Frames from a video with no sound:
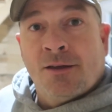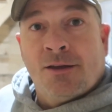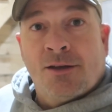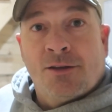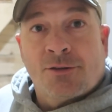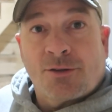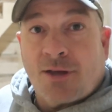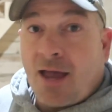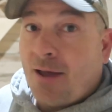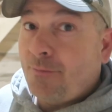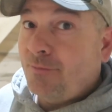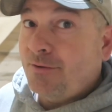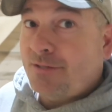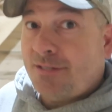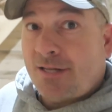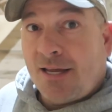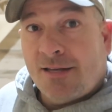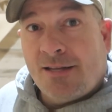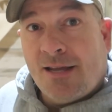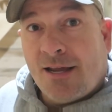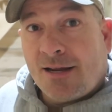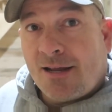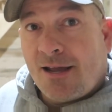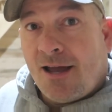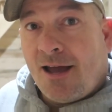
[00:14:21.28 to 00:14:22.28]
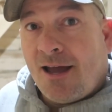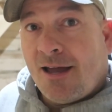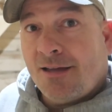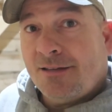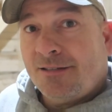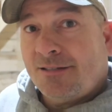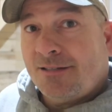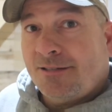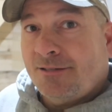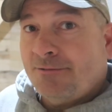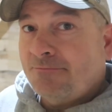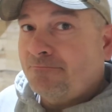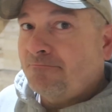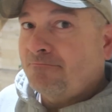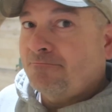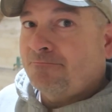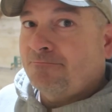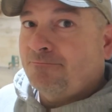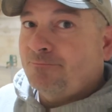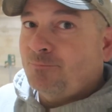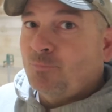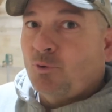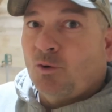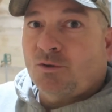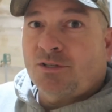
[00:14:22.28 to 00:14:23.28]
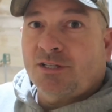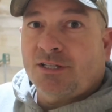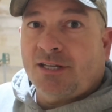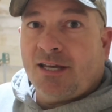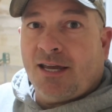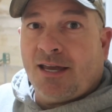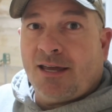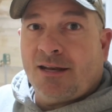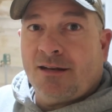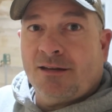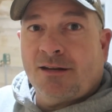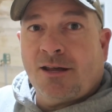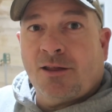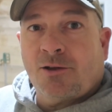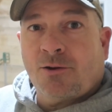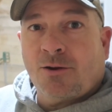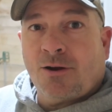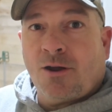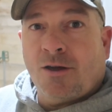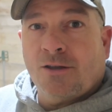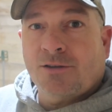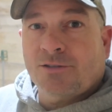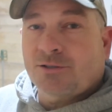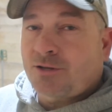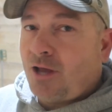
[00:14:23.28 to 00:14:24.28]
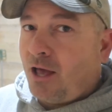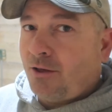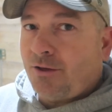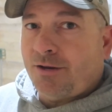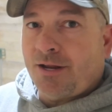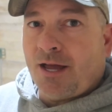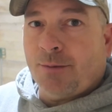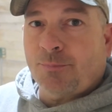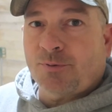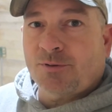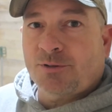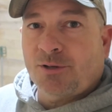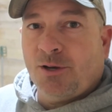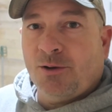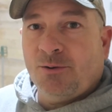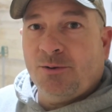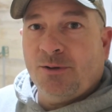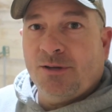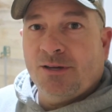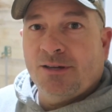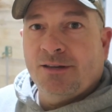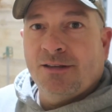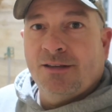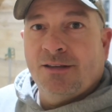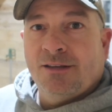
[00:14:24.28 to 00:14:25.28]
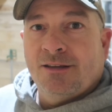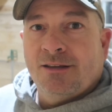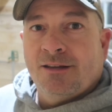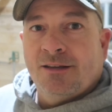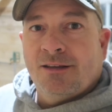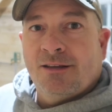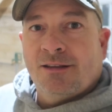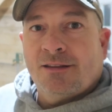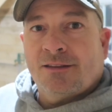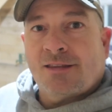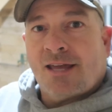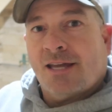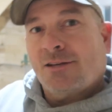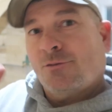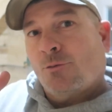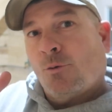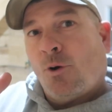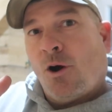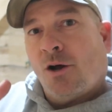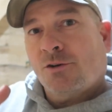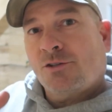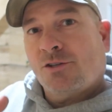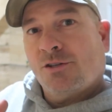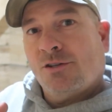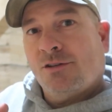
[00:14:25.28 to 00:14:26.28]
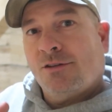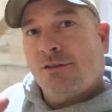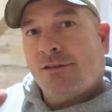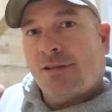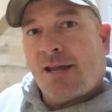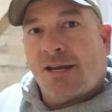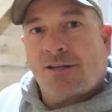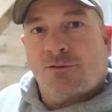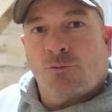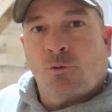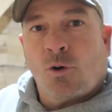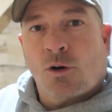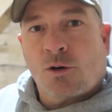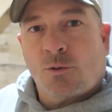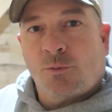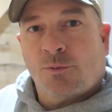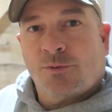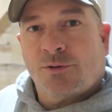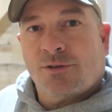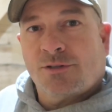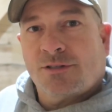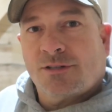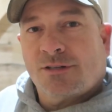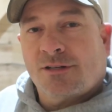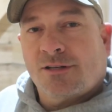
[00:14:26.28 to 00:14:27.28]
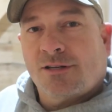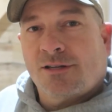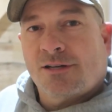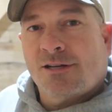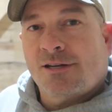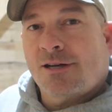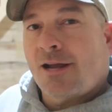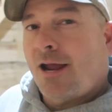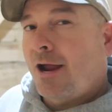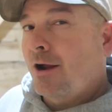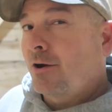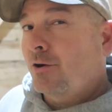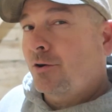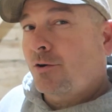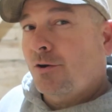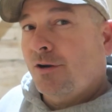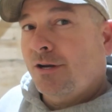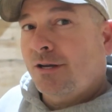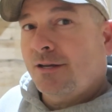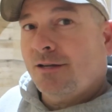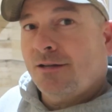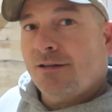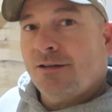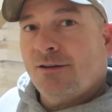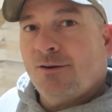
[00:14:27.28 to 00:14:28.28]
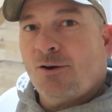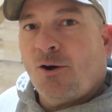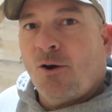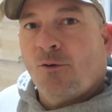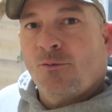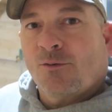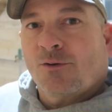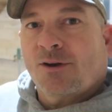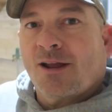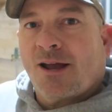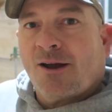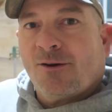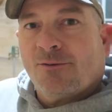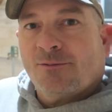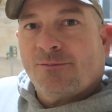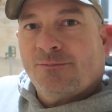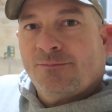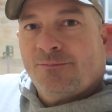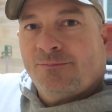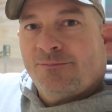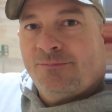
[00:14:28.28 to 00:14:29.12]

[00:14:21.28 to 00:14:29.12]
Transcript: So having said that, guys, once again, another solid episode. Thanks for watching. Thanks for working with us. Cairn Creek, over and out.